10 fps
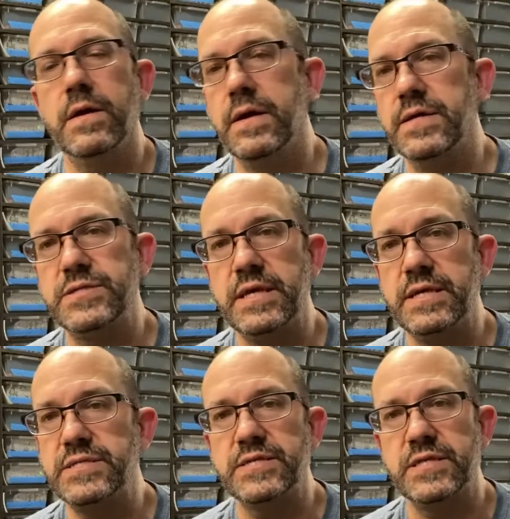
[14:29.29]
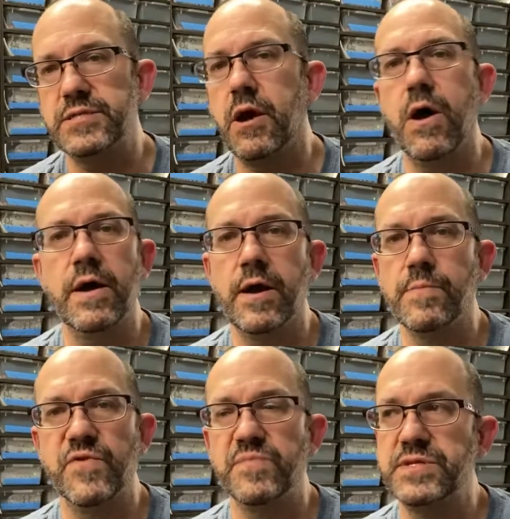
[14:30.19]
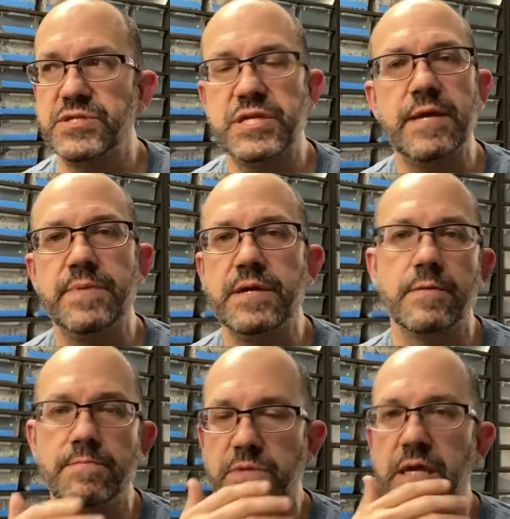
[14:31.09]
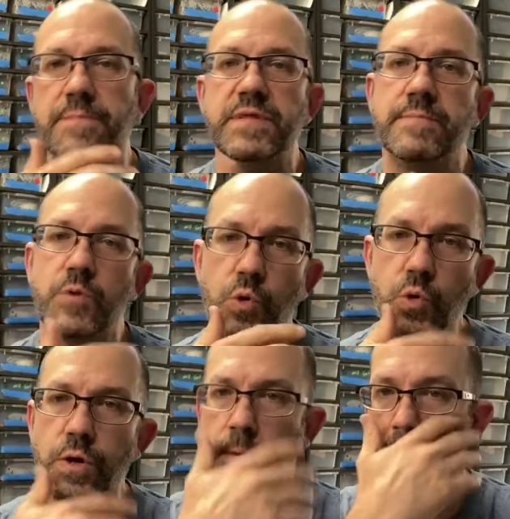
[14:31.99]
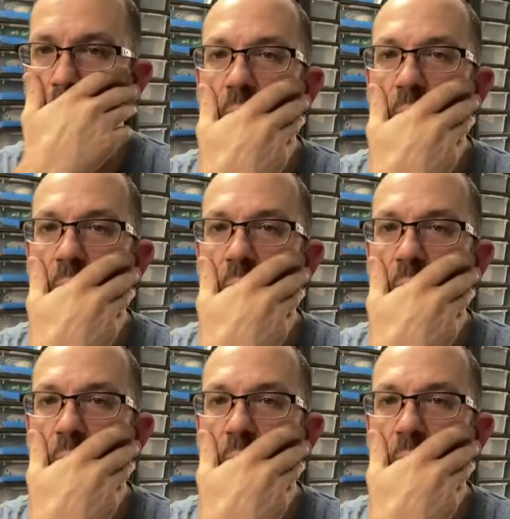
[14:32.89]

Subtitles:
He says it's all air movement, just keeping them cool.